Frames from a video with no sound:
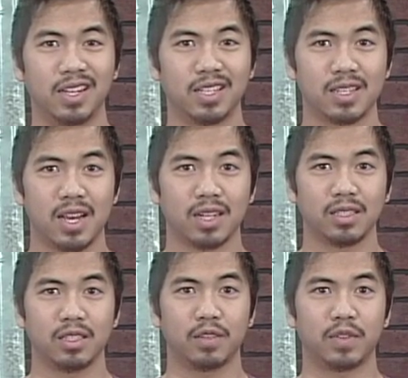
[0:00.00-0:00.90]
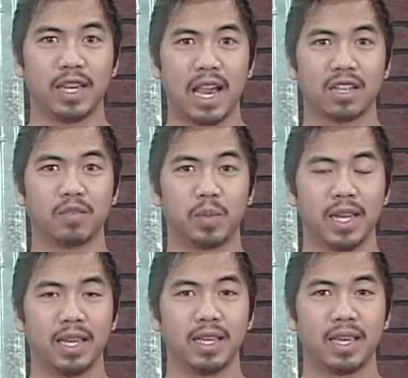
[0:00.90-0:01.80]
It's not clear if the act of
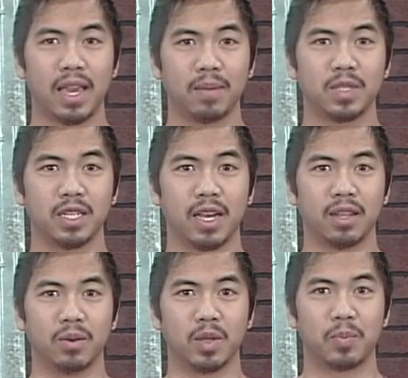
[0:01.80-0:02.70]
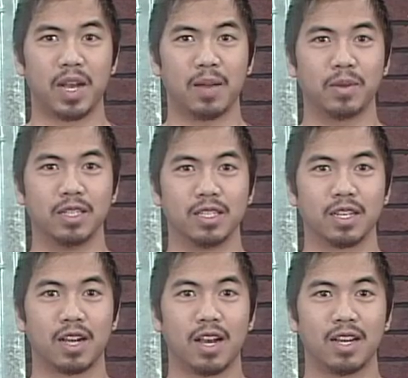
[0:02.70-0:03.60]
playing game together with Papa is the
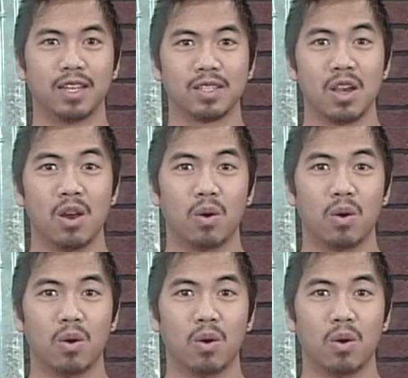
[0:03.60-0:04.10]
cause,